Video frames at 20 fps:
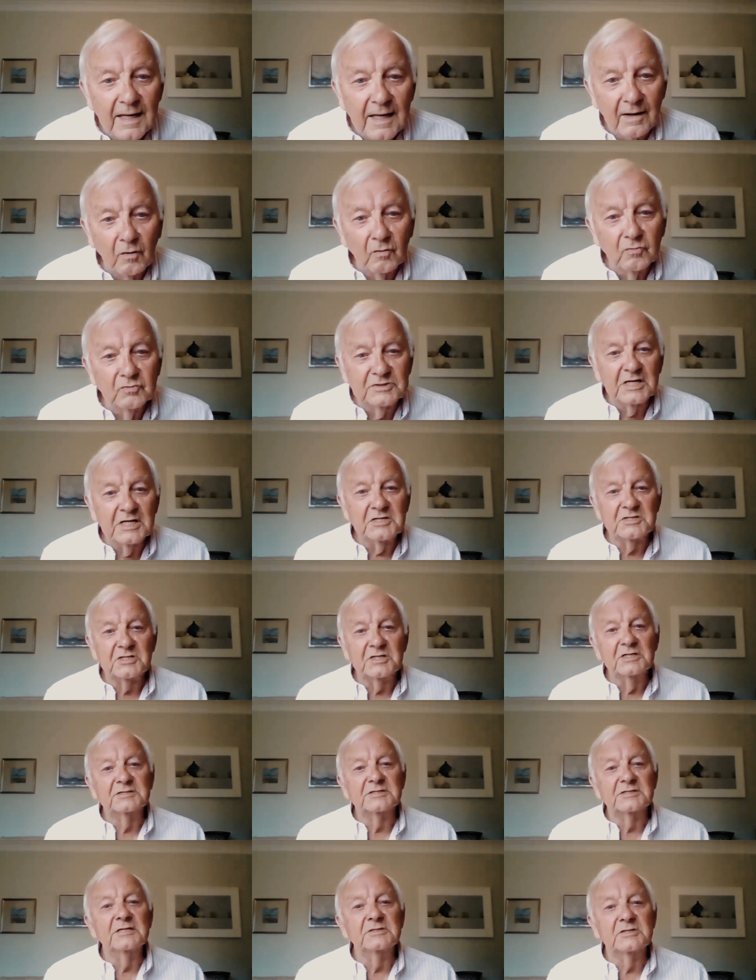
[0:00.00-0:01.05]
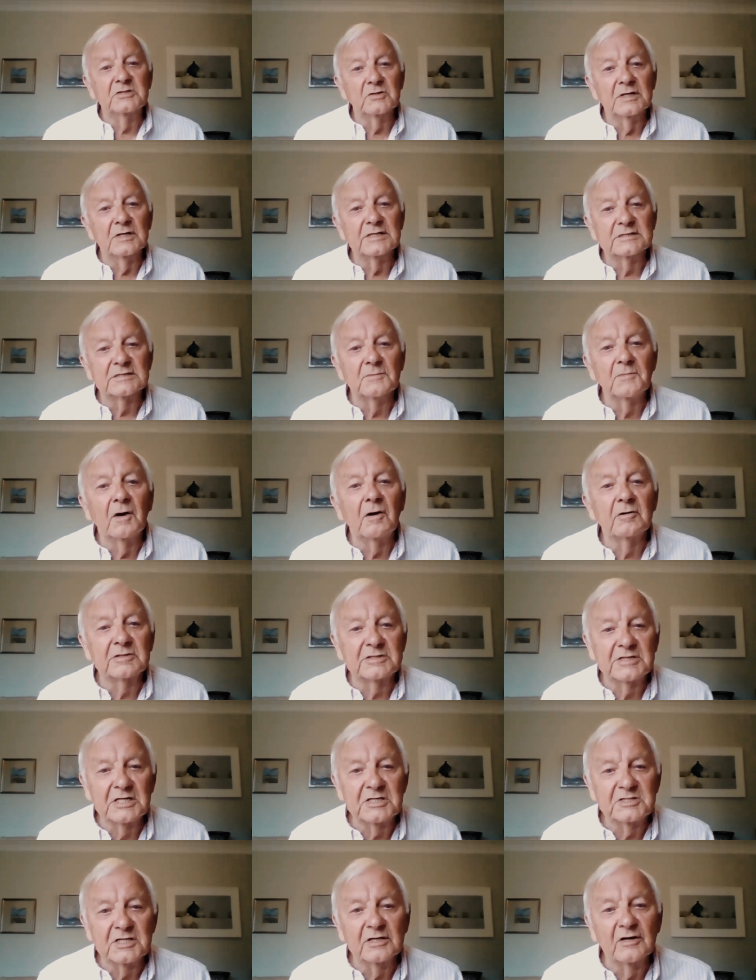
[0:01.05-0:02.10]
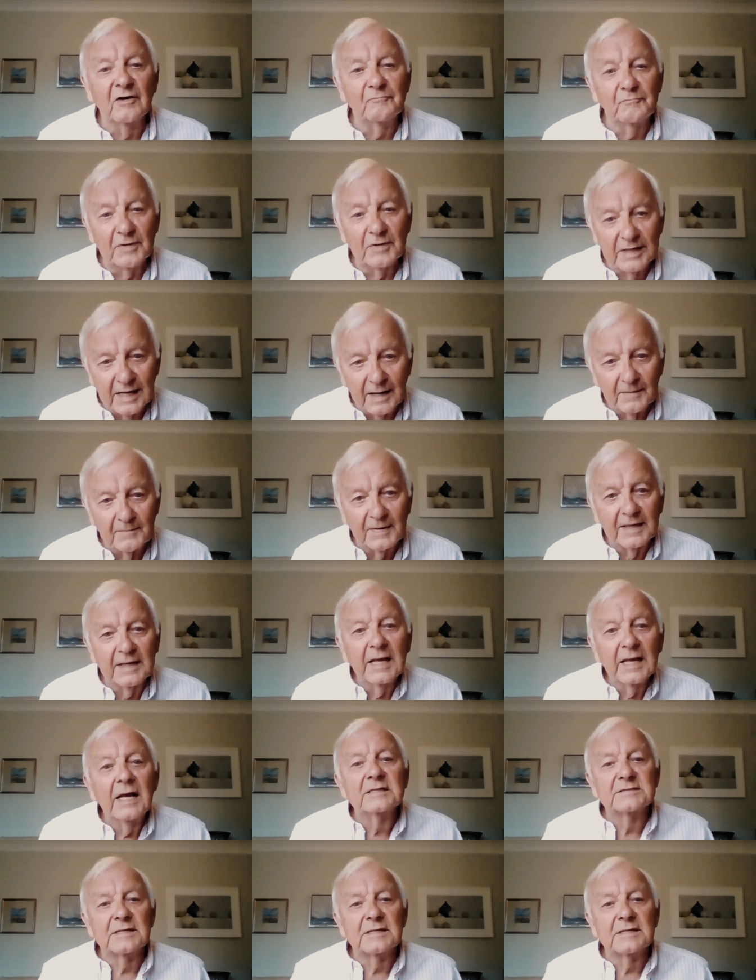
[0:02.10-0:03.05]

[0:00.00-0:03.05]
All teachings in dualism are a teaching of becoming.